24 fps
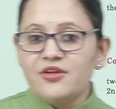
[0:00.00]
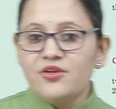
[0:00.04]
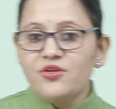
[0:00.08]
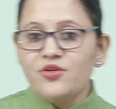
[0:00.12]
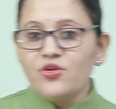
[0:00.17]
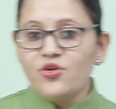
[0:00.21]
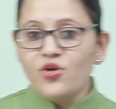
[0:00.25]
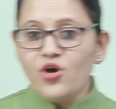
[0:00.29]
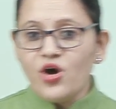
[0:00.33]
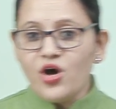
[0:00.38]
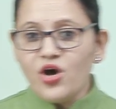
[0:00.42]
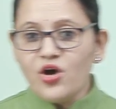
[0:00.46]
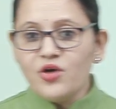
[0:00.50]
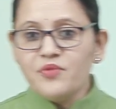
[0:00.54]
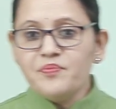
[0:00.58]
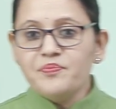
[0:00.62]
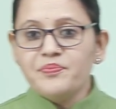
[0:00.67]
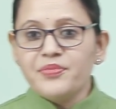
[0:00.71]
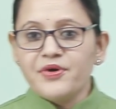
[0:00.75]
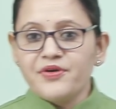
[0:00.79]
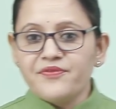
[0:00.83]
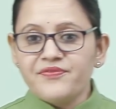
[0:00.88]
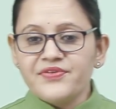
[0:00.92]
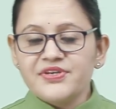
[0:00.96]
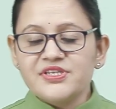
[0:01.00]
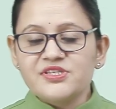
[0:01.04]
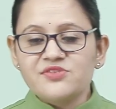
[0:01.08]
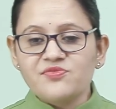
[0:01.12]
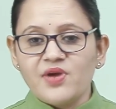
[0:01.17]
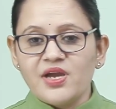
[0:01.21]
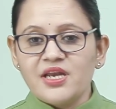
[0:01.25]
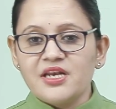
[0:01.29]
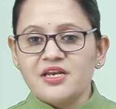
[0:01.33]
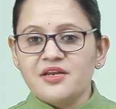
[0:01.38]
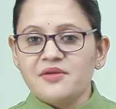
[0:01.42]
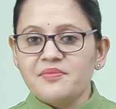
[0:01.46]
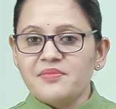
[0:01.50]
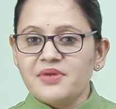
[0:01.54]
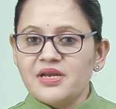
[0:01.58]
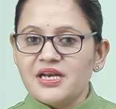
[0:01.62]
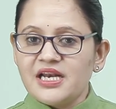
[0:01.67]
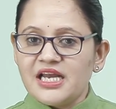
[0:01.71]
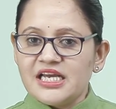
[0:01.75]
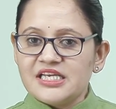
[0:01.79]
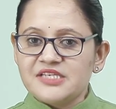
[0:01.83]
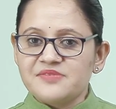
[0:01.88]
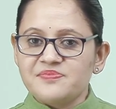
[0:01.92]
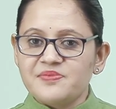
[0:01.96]
non-perfect square number
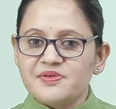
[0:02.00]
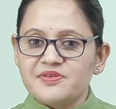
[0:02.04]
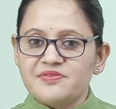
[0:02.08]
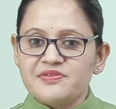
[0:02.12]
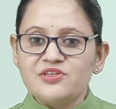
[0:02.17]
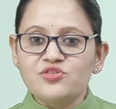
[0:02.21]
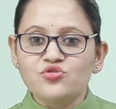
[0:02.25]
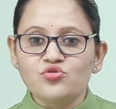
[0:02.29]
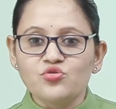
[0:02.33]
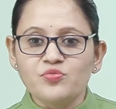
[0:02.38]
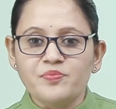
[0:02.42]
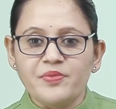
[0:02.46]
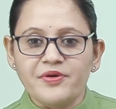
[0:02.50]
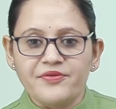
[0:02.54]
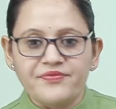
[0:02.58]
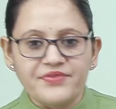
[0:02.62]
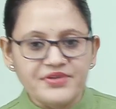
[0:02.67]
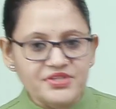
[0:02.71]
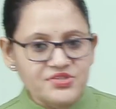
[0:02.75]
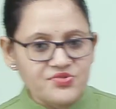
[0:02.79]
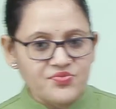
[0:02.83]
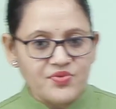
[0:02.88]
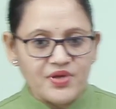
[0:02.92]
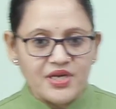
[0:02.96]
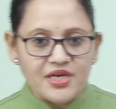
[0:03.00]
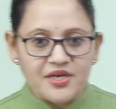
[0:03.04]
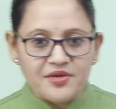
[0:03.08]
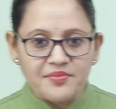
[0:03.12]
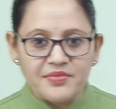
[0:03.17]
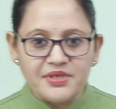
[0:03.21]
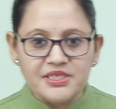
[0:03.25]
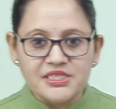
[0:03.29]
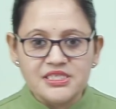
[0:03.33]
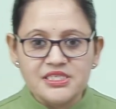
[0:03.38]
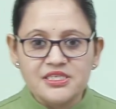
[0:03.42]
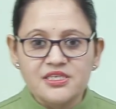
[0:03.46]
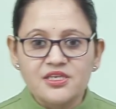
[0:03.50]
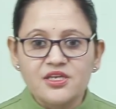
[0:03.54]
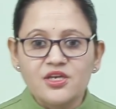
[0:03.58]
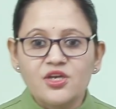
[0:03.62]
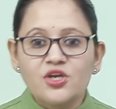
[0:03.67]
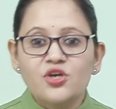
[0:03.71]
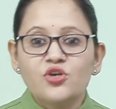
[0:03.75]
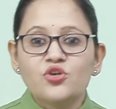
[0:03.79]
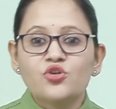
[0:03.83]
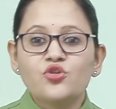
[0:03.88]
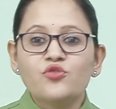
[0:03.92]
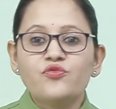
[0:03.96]
lies between two perfect square numbers.
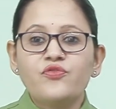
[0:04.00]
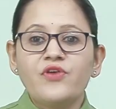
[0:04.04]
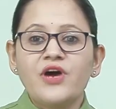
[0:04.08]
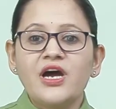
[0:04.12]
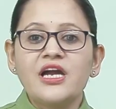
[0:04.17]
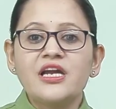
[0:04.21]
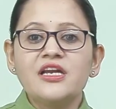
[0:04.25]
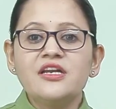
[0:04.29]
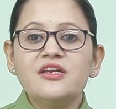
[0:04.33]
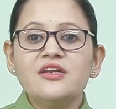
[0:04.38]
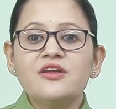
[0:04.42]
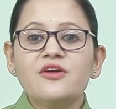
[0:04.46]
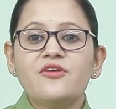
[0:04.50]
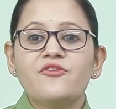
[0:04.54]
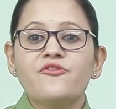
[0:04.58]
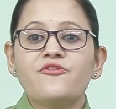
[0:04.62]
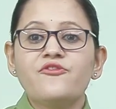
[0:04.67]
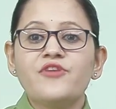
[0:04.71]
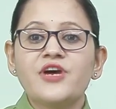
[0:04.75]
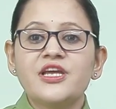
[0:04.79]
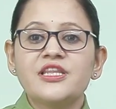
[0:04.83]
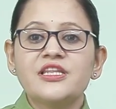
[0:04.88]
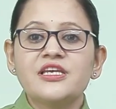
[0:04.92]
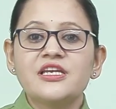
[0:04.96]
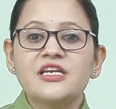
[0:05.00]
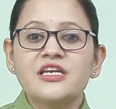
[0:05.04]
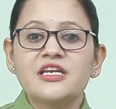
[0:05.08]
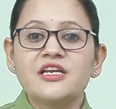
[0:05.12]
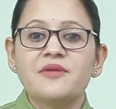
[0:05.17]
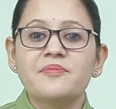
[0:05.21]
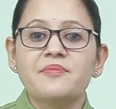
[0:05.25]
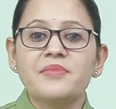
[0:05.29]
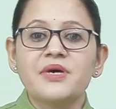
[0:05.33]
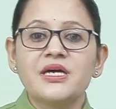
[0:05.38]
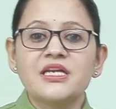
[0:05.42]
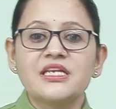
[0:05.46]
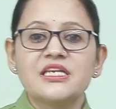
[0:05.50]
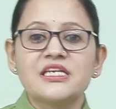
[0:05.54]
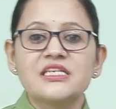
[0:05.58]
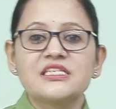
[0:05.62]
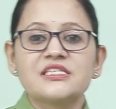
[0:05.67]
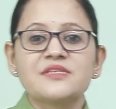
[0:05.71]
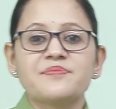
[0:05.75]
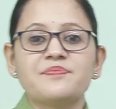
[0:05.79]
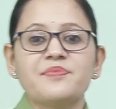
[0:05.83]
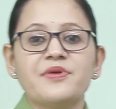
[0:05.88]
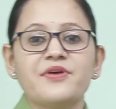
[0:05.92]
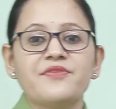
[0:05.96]
to find whether a number
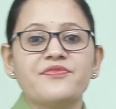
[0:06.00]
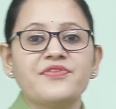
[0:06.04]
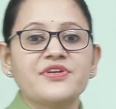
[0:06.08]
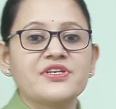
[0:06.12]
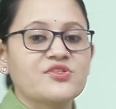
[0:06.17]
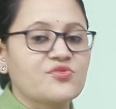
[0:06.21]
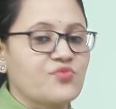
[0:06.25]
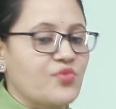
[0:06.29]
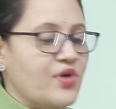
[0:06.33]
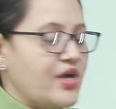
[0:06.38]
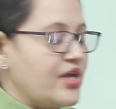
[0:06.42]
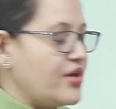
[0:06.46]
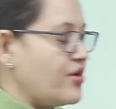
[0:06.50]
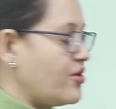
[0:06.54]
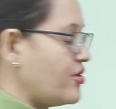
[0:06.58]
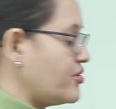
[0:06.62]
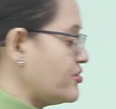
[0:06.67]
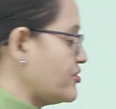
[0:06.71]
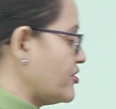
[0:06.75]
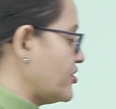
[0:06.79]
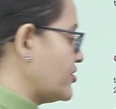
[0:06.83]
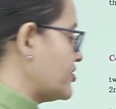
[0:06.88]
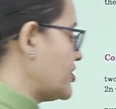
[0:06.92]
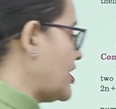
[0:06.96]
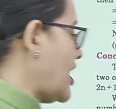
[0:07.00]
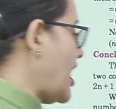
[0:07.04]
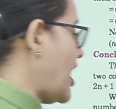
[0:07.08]
is a perfect square or not.